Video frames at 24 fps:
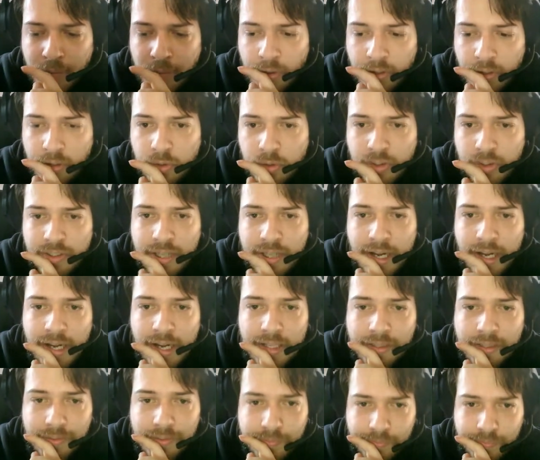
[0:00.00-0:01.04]
going to
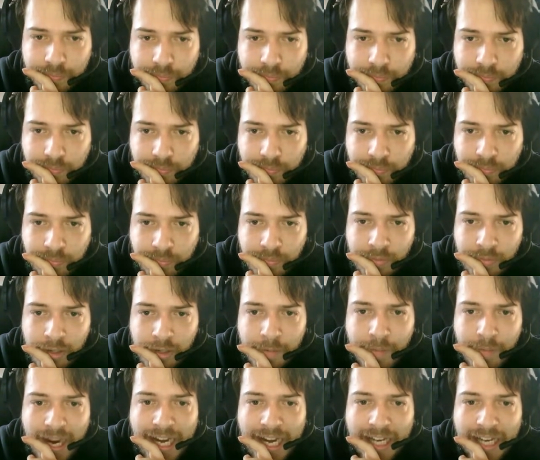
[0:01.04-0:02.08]
start
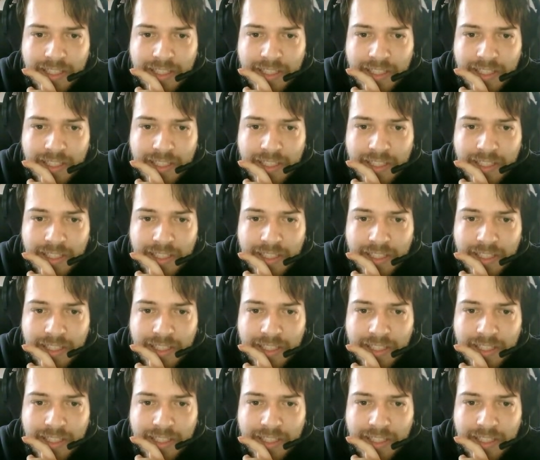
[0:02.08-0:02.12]
my